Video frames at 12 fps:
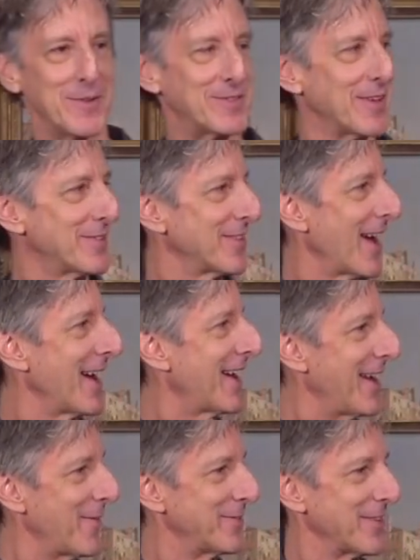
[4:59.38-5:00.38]
it was just like,
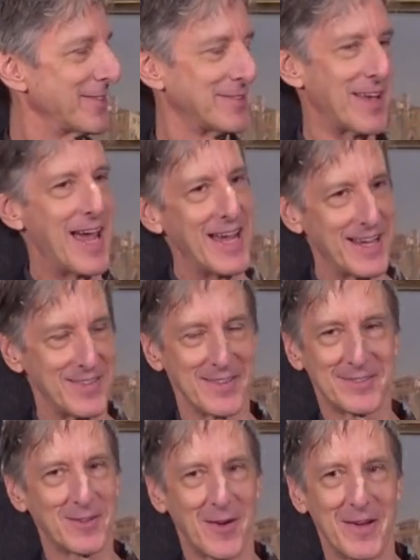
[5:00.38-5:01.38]
he was just saying in the
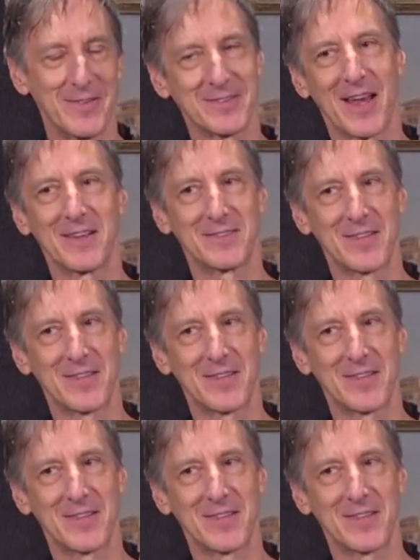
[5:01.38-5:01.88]
story, he was like